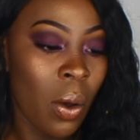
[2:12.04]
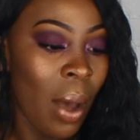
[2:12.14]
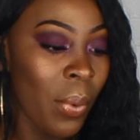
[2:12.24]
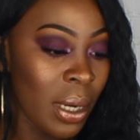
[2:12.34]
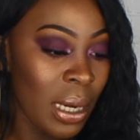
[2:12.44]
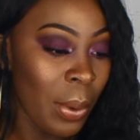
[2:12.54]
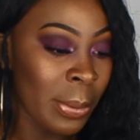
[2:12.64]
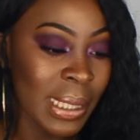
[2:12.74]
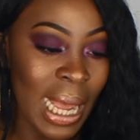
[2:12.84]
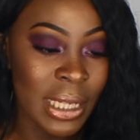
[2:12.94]
I went on their
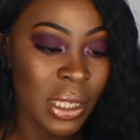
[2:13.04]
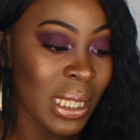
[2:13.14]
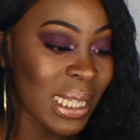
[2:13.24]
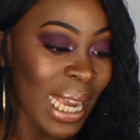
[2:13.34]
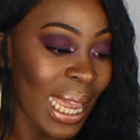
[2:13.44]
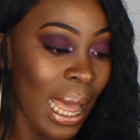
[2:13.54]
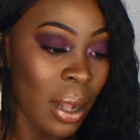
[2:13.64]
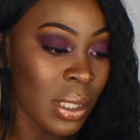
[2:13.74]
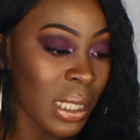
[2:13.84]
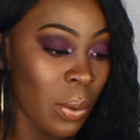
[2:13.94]
website just to check it
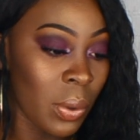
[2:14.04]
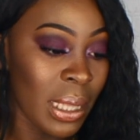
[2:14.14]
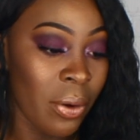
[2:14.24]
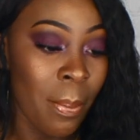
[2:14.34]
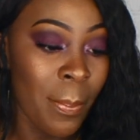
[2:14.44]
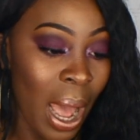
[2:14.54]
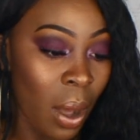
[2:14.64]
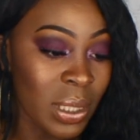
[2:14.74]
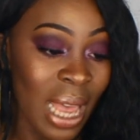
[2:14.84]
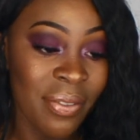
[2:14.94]
out, to see what they're
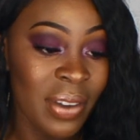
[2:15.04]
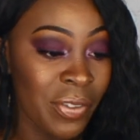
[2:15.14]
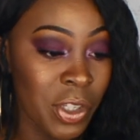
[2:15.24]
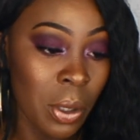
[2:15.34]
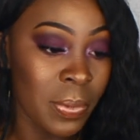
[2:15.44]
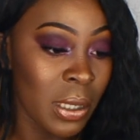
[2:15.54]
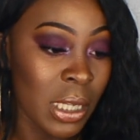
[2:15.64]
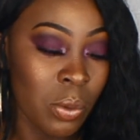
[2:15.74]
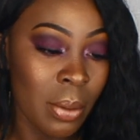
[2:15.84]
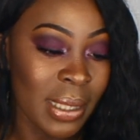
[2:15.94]
about. I've never shopped on
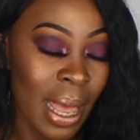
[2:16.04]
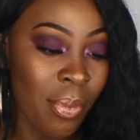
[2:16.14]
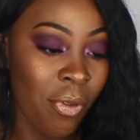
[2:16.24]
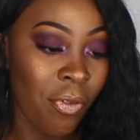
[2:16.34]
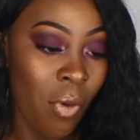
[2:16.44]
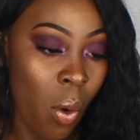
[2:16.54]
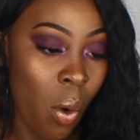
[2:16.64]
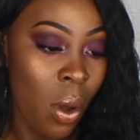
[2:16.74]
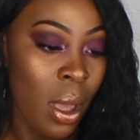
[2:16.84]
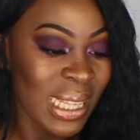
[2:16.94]
this website before.